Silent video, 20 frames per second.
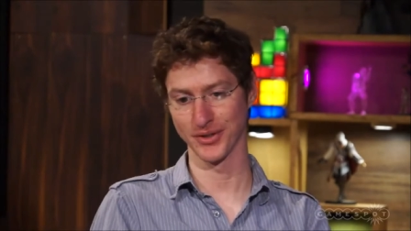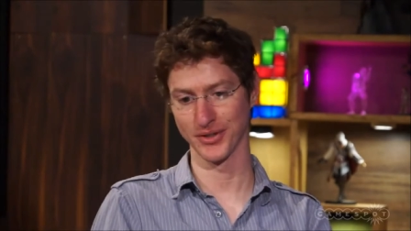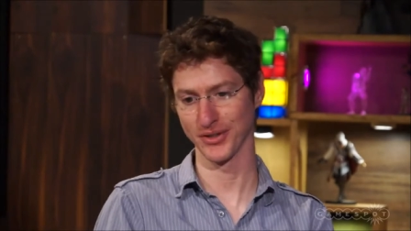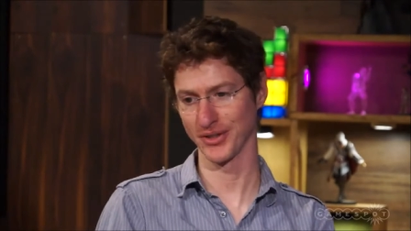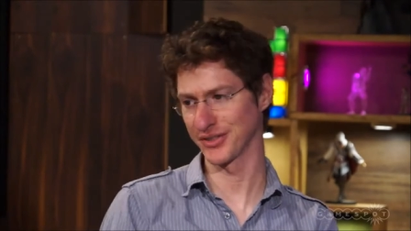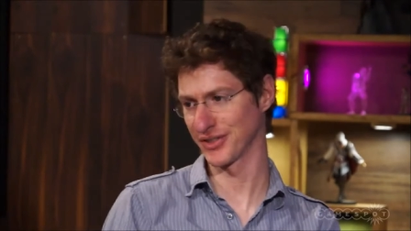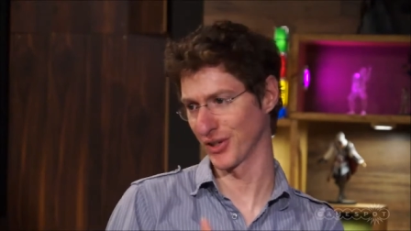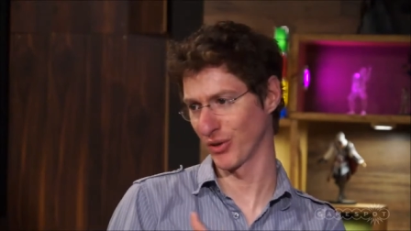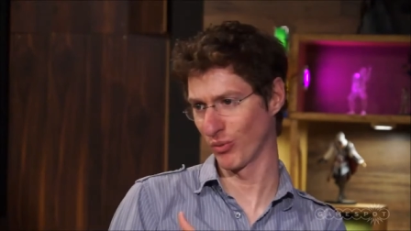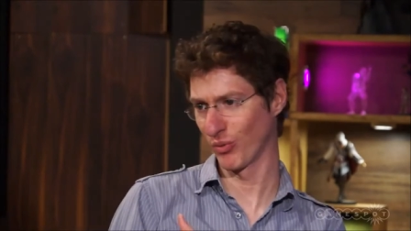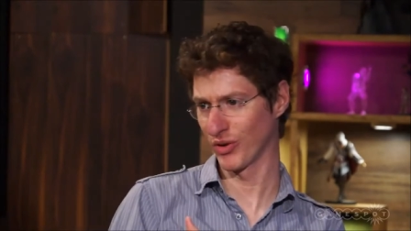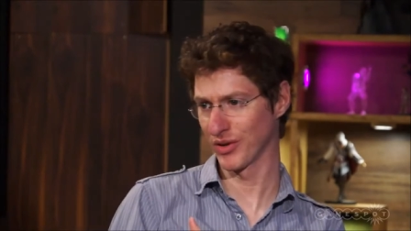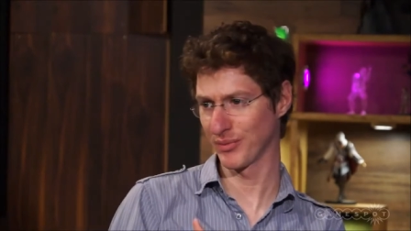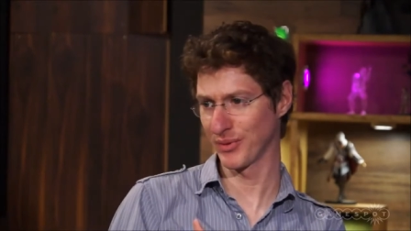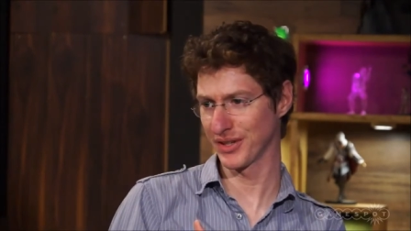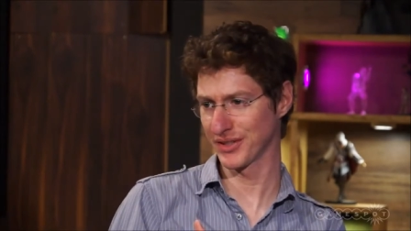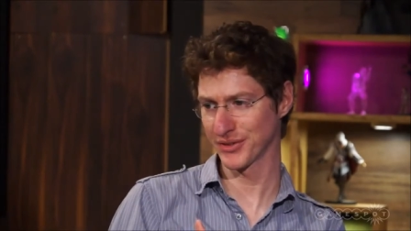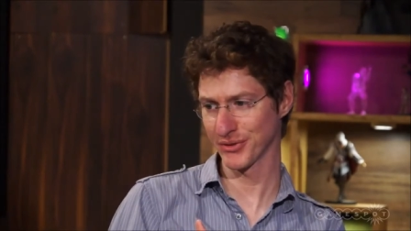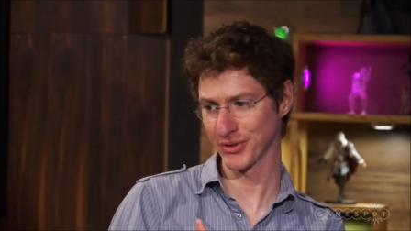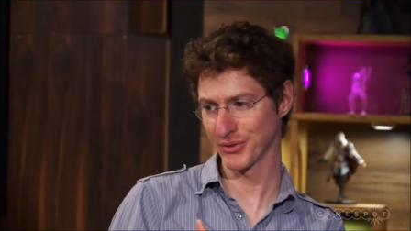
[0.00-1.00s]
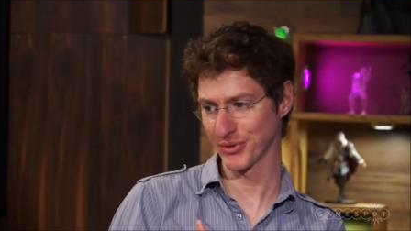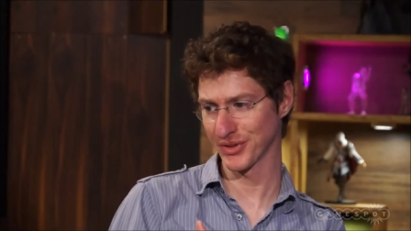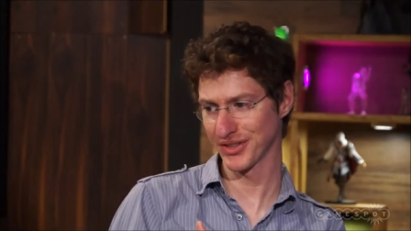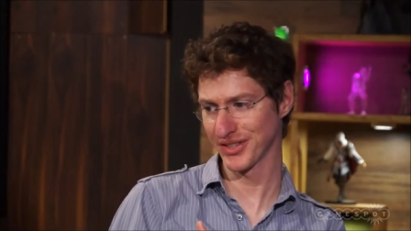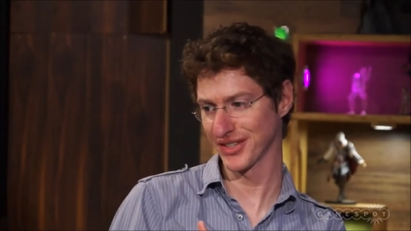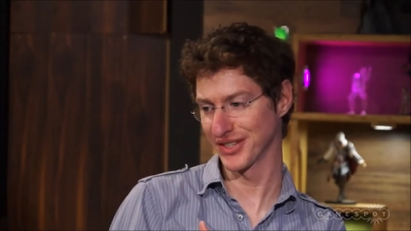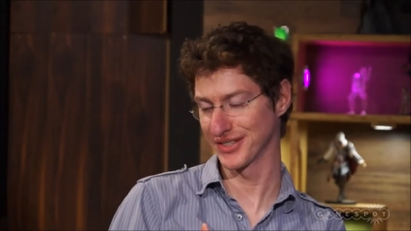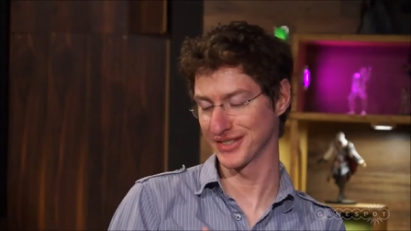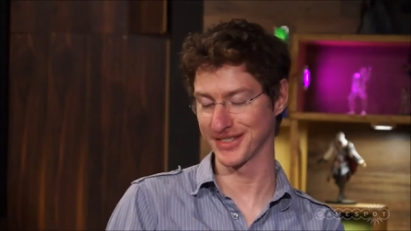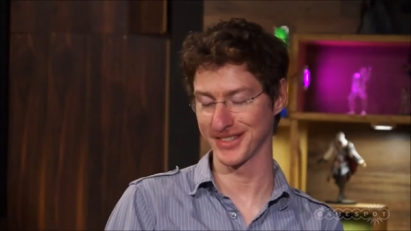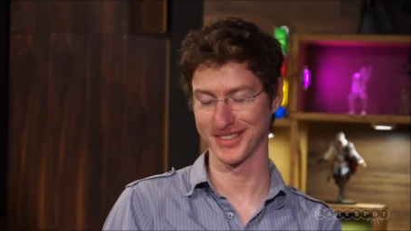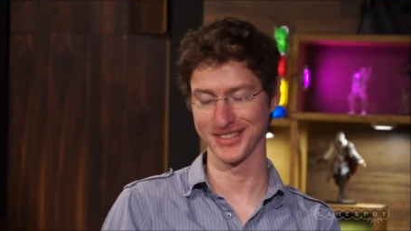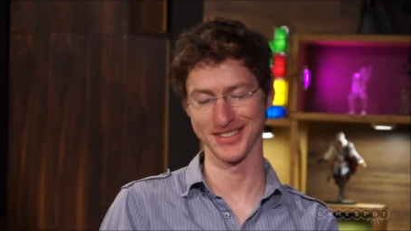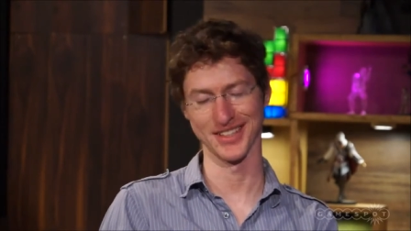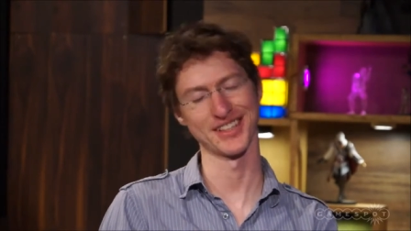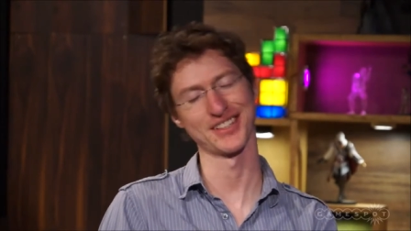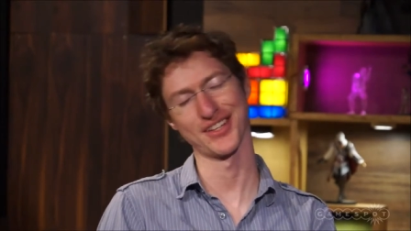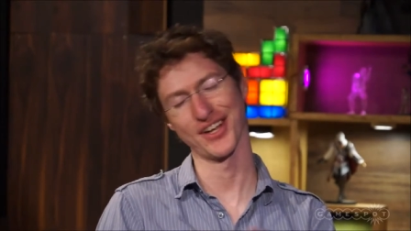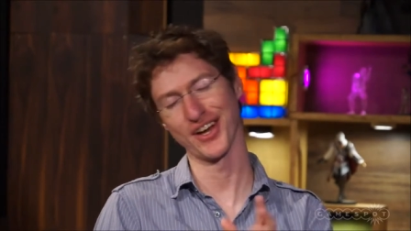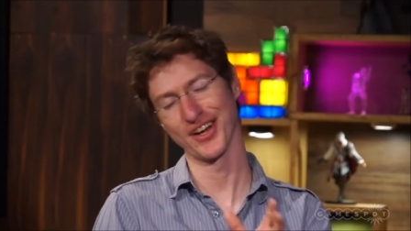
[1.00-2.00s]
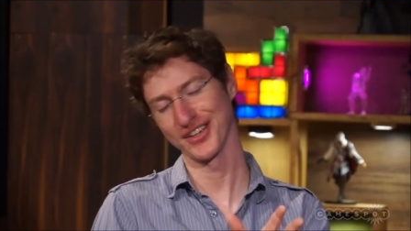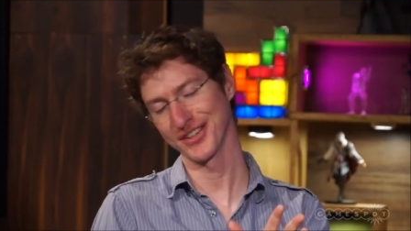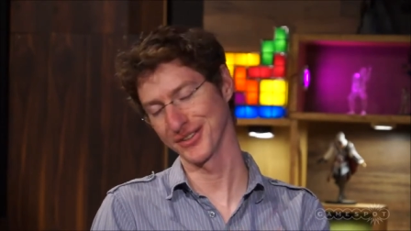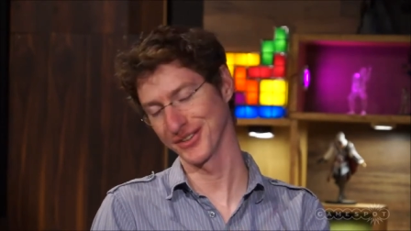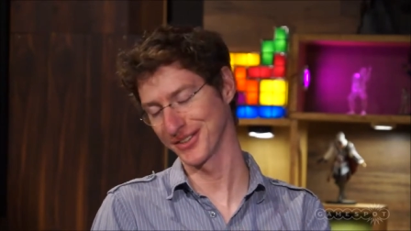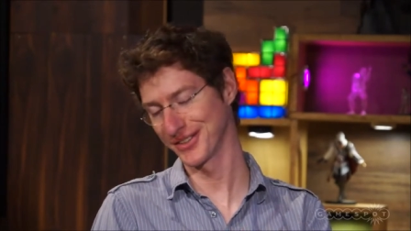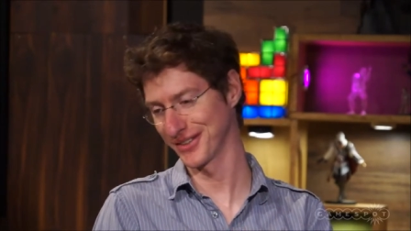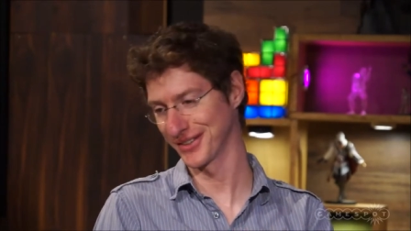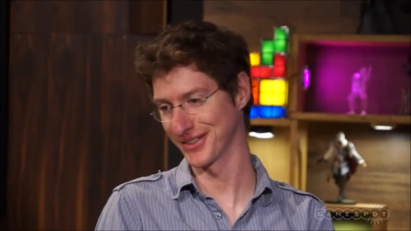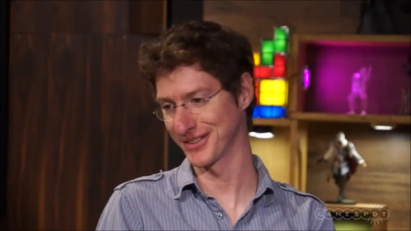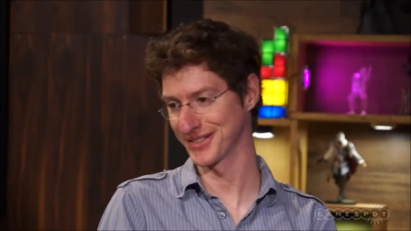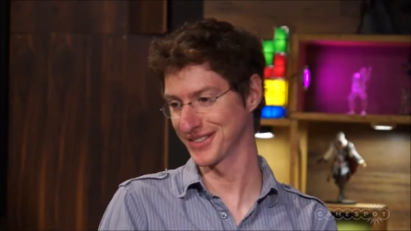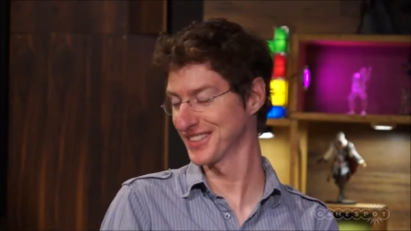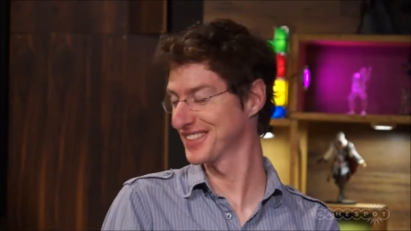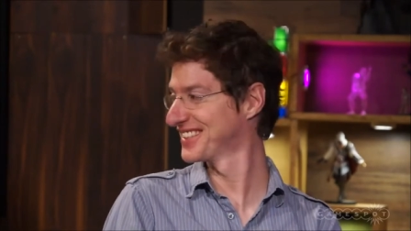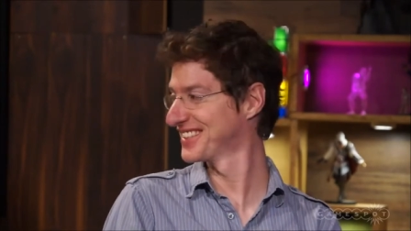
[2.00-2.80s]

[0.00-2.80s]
And Geralt's like, "What am I doing with this?" And he's like, "No, you can use it."